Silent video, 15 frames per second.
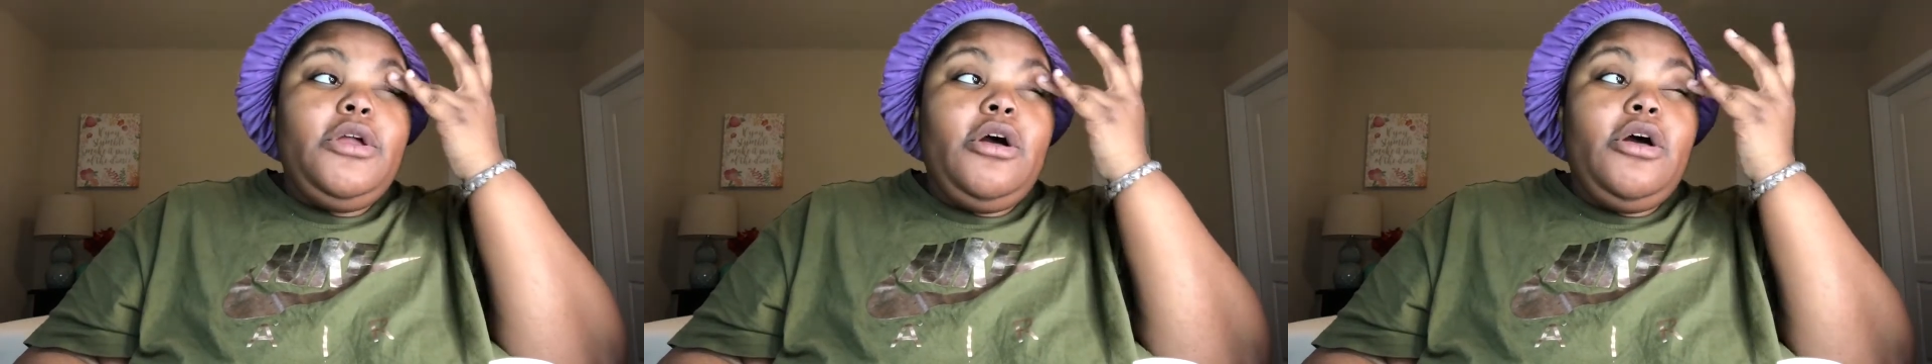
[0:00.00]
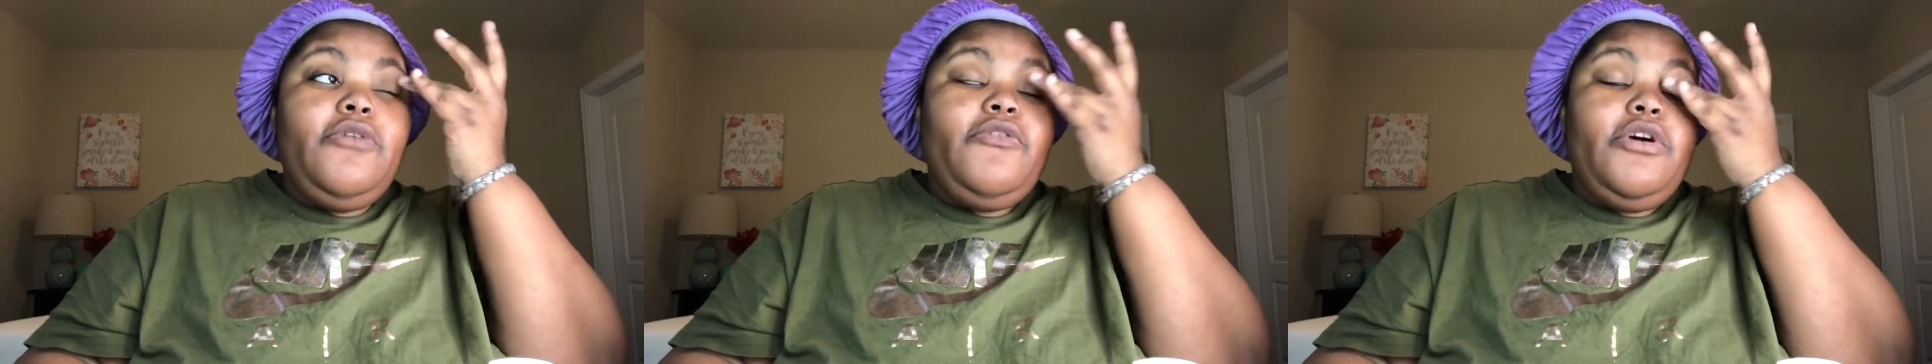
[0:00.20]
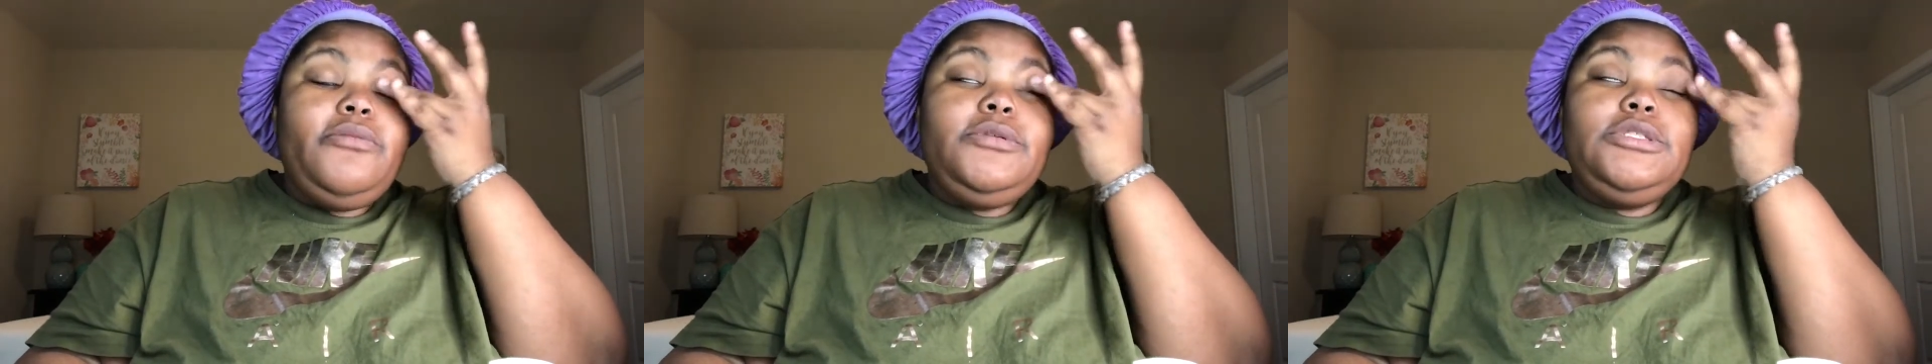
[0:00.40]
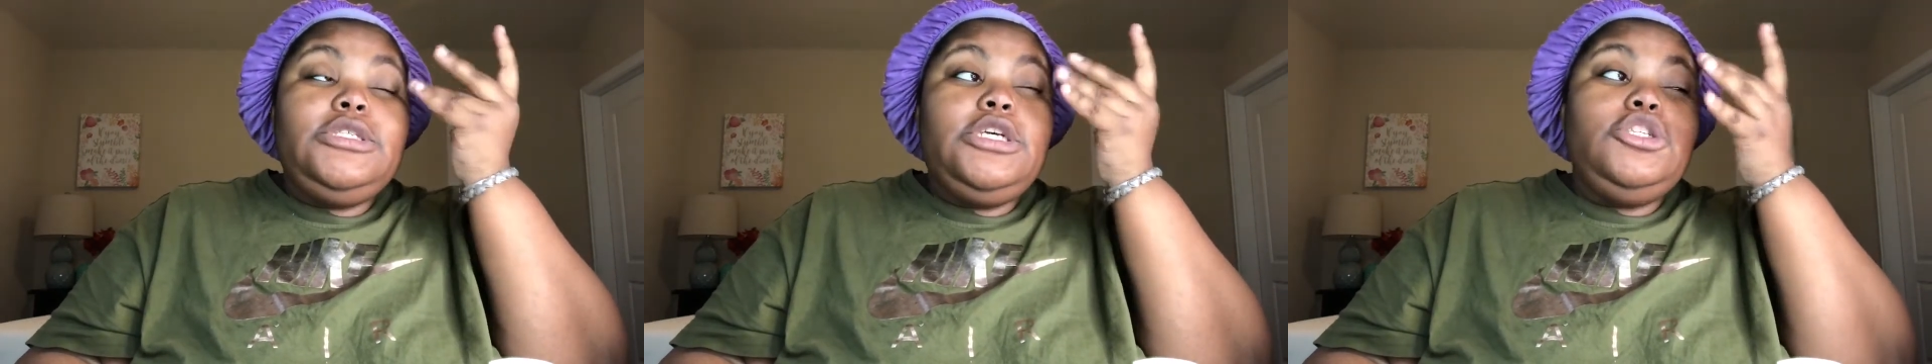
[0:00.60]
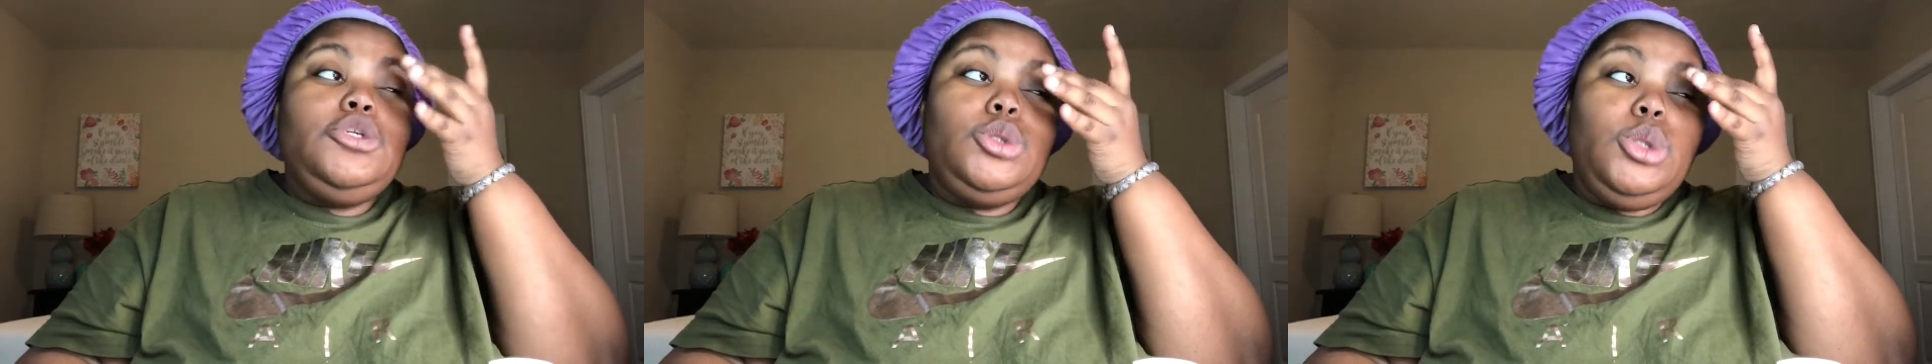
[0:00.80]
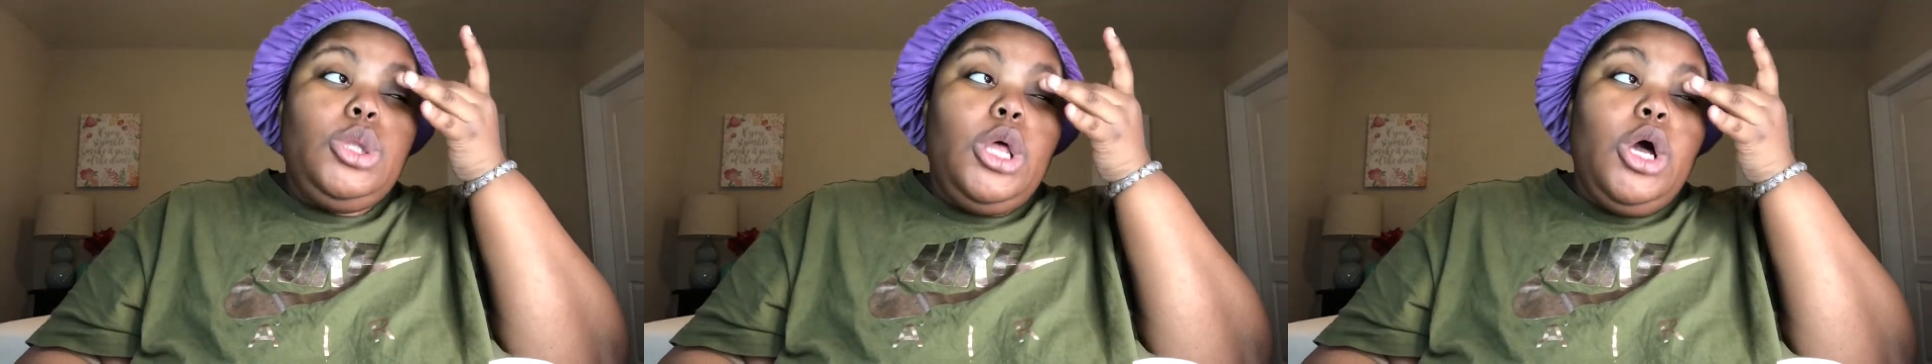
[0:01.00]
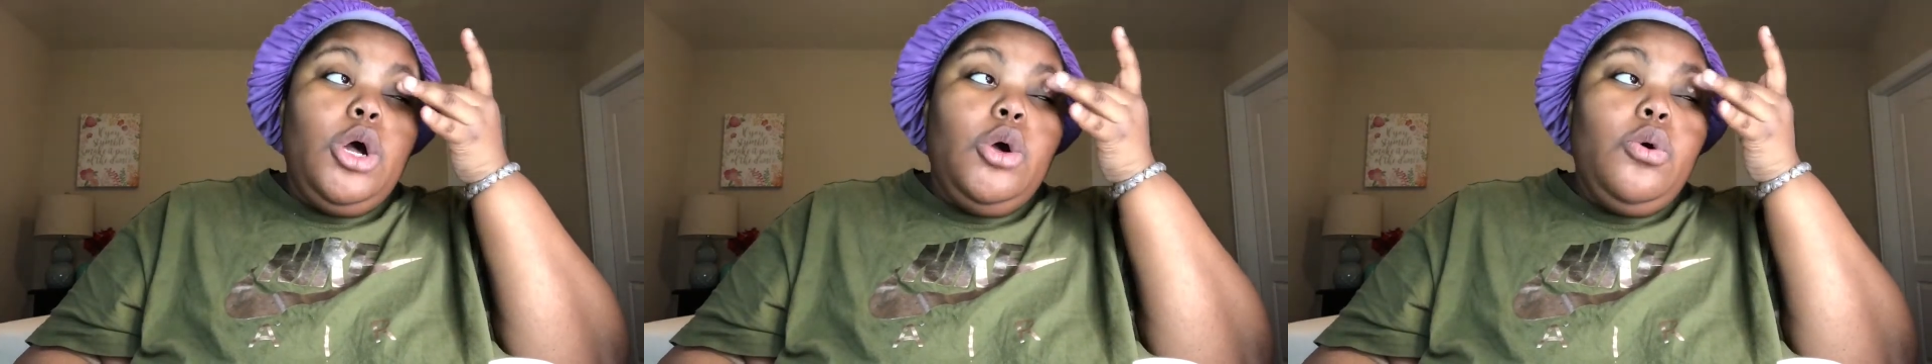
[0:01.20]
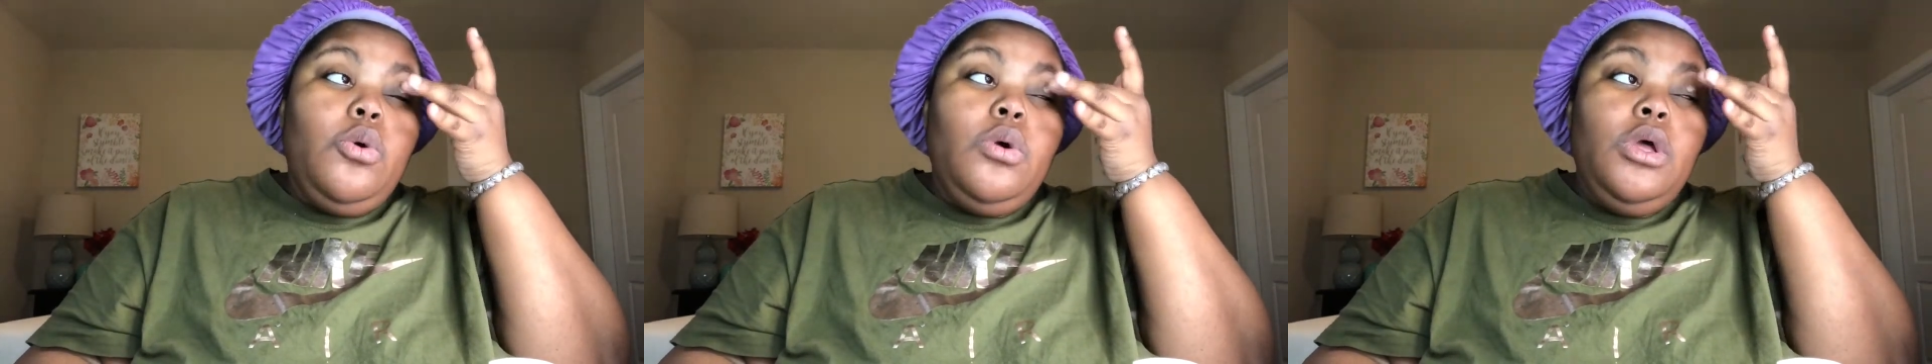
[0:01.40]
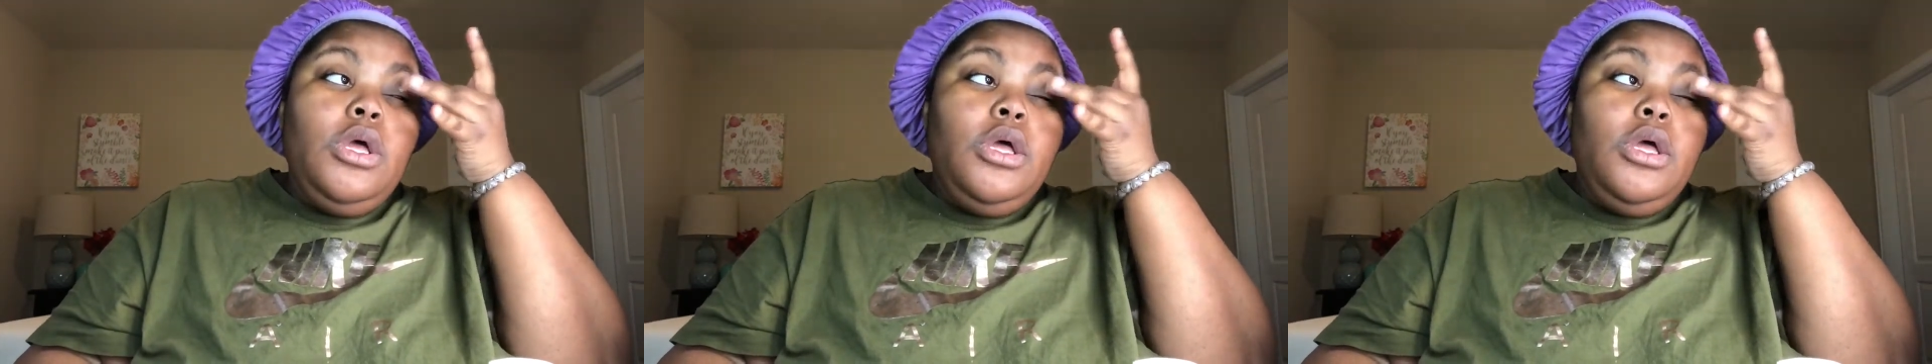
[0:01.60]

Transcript: off of such a low,